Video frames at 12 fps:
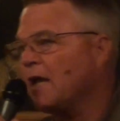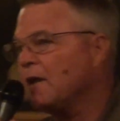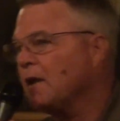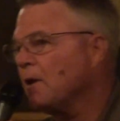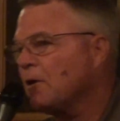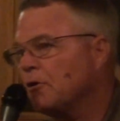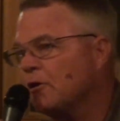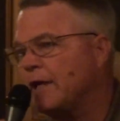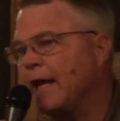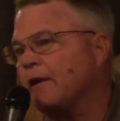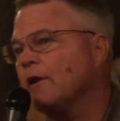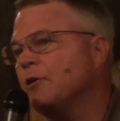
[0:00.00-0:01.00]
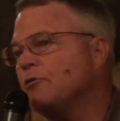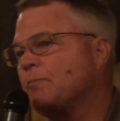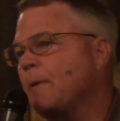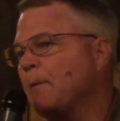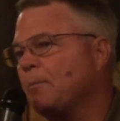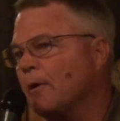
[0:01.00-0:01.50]
and could have taken a
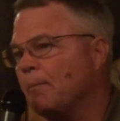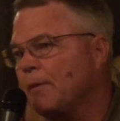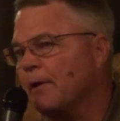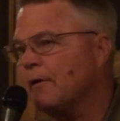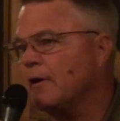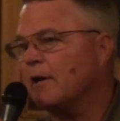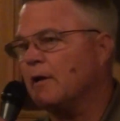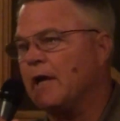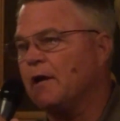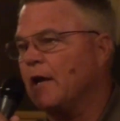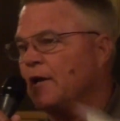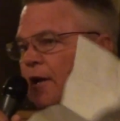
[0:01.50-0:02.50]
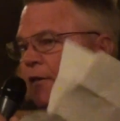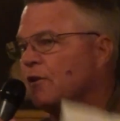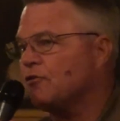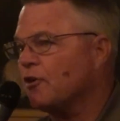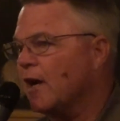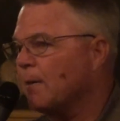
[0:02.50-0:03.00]
newspaper up there and done
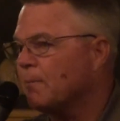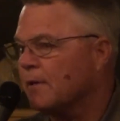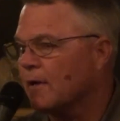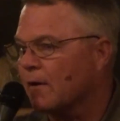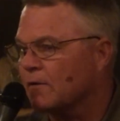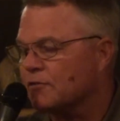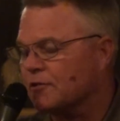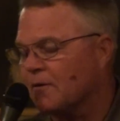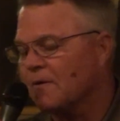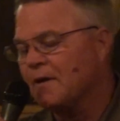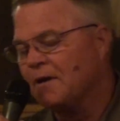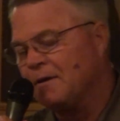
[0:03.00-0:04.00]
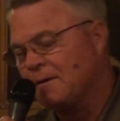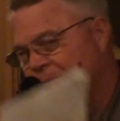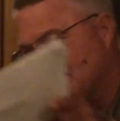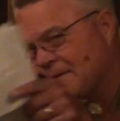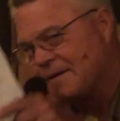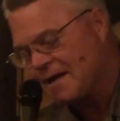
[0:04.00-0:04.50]
the job, So
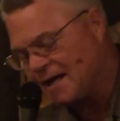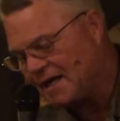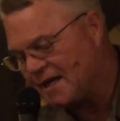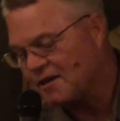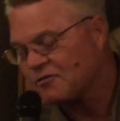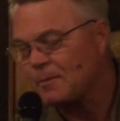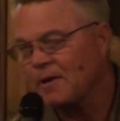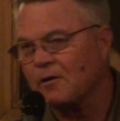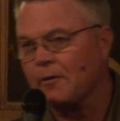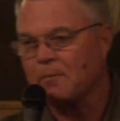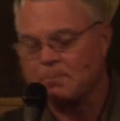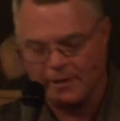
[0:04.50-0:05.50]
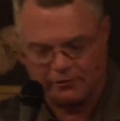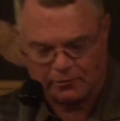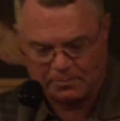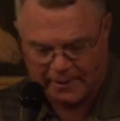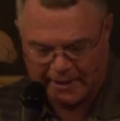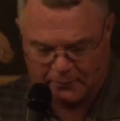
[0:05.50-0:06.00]
again, it's been a great
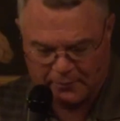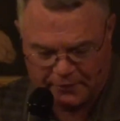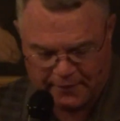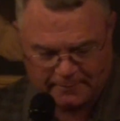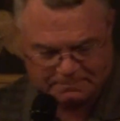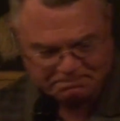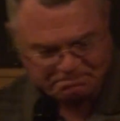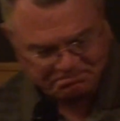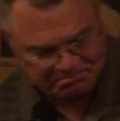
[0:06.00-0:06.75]
pleasure playing with him.